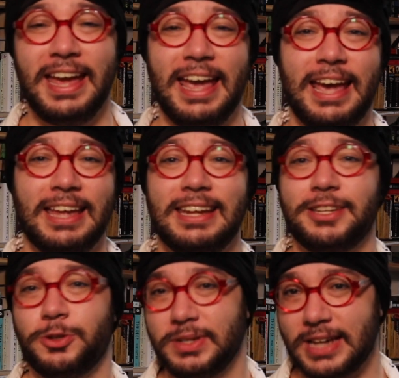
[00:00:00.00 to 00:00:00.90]
and
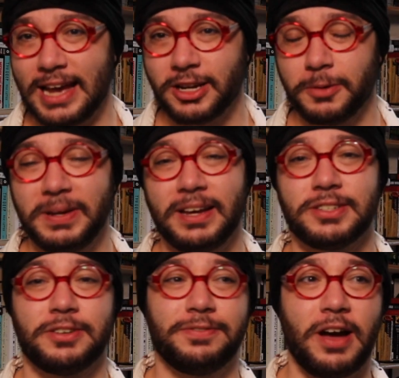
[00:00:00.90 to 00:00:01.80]
into a tiger
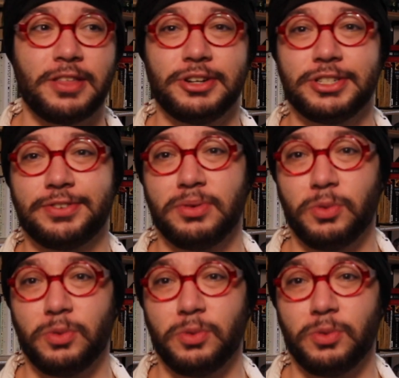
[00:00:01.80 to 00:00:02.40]
because her father is from